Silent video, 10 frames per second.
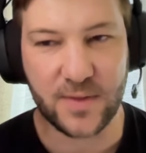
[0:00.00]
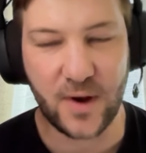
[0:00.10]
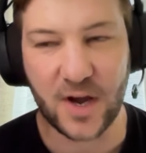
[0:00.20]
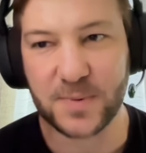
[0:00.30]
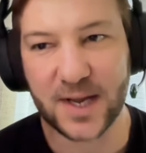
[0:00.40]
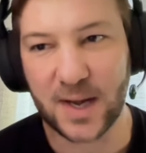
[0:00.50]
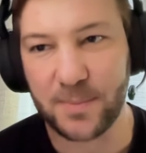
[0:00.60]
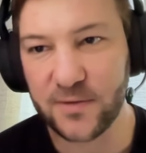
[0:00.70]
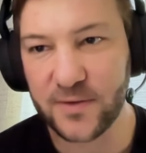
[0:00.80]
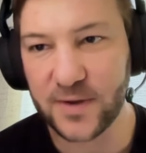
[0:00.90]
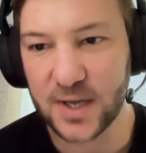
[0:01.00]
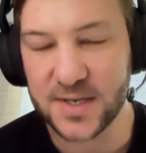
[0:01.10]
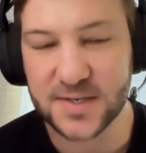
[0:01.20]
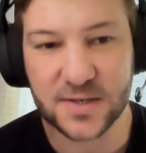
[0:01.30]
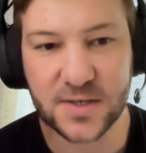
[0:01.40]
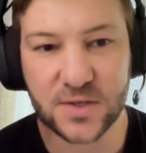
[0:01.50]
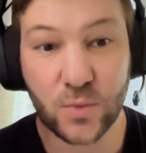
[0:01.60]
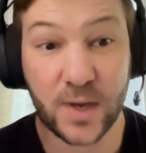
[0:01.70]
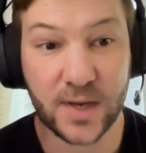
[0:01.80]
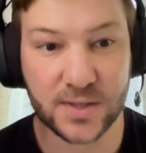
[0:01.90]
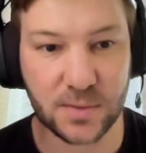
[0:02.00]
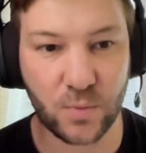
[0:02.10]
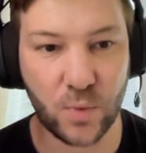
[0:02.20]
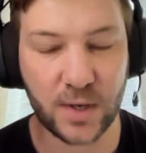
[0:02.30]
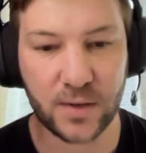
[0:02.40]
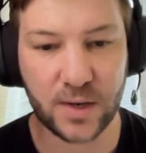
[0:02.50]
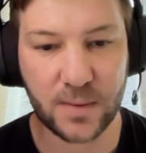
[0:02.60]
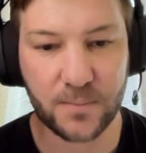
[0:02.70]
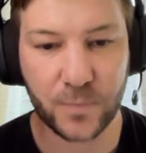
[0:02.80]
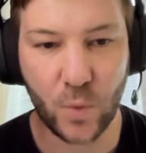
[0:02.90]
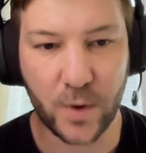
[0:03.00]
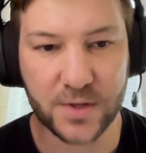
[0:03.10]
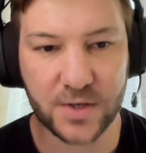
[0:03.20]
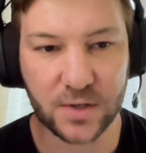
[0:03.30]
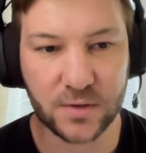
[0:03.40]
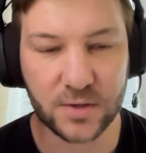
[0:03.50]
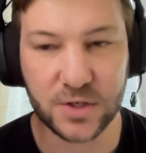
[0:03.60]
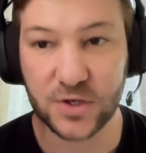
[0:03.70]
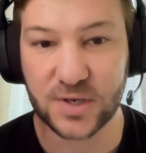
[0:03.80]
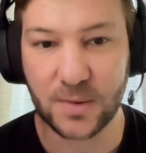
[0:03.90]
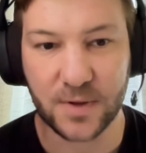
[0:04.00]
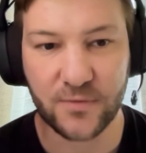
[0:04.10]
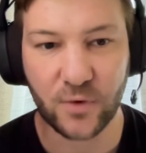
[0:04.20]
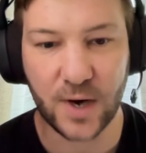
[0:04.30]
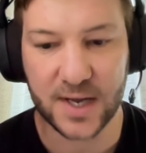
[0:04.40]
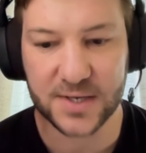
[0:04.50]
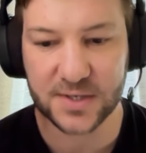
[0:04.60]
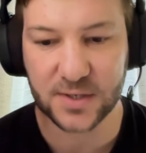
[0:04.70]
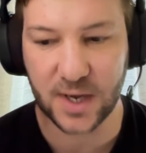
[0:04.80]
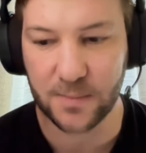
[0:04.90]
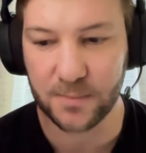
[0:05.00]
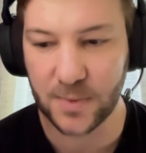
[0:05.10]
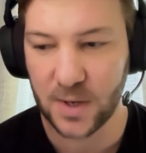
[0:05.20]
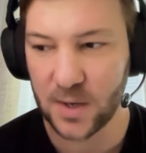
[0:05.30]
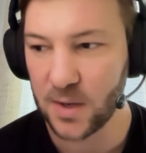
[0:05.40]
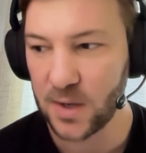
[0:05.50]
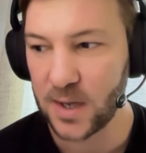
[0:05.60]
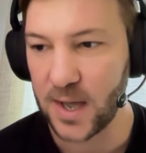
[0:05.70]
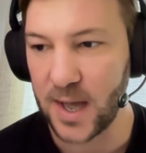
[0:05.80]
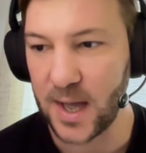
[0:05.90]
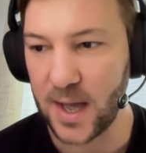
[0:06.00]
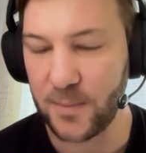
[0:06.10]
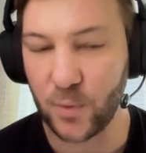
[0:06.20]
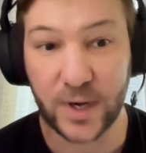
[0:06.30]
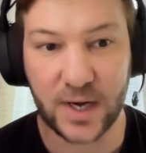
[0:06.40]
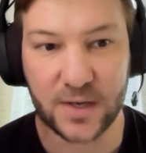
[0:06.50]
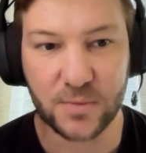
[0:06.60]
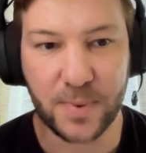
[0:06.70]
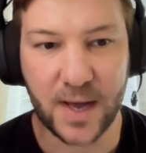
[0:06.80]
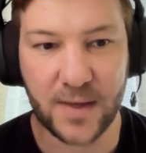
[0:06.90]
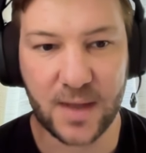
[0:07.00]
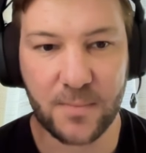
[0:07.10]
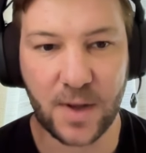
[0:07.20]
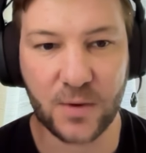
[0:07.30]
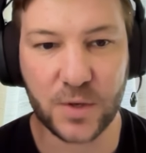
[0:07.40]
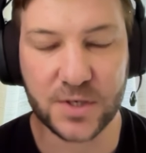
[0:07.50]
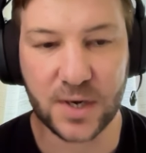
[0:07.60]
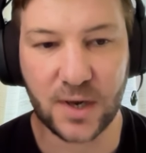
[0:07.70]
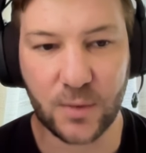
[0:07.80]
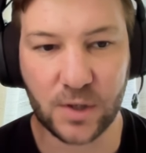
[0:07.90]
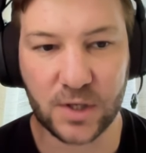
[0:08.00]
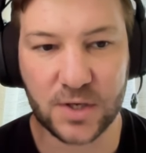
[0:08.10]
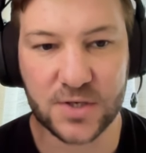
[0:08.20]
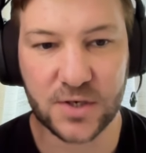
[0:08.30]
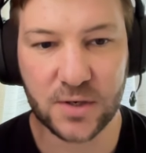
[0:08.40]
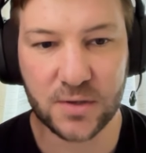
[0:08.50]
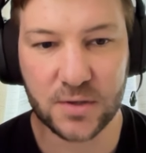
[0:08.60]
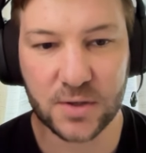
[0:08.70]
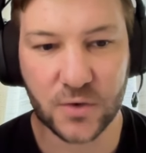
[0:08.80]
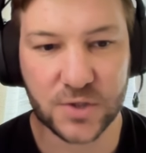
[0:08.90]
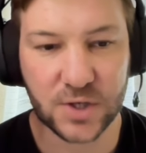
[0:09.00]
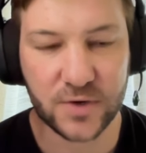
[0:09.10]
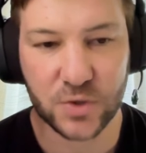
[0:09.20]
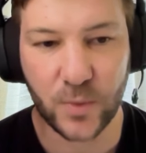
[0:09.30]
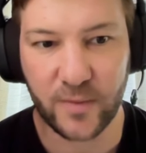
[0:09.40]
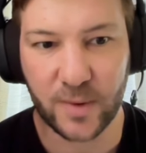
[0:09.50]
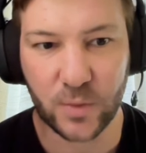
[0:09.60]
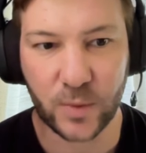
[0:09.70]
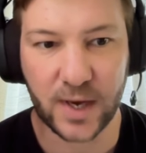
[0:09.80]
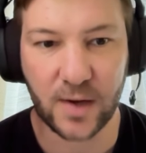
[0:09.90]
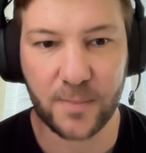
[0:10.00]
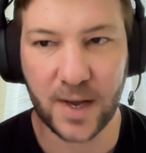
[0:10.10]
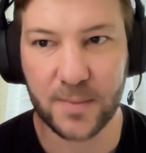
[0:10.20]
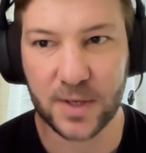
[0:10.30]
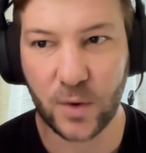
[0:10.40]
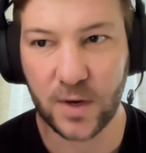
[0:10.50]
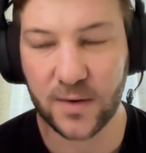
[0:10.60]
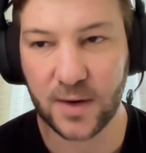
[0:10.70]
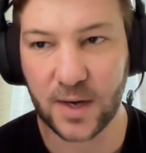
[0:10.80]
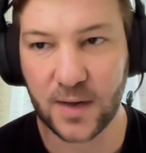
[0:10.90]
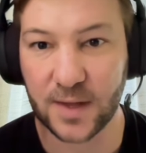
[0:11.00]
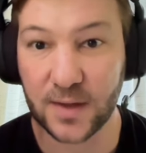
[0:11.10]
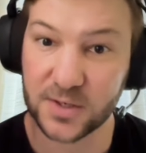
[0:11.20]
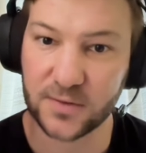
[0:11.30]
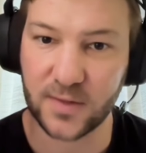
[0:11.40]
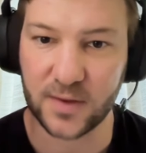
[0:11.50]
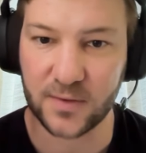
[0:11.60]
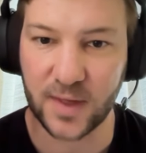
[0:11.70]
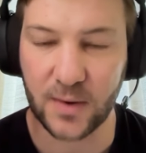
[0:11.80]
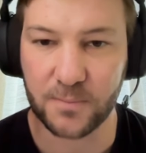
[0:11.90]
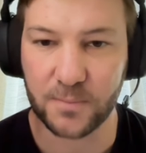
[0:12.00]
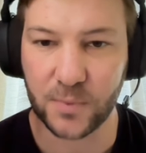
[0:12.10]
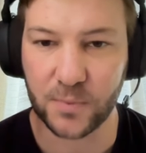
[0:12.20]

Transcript: there has been a couple of instances where someone wanted to do something for us. We needed to pay them, and we said, okay, we'll use your service or whatever, but we can only pay in Bitcoin. And they said, then they,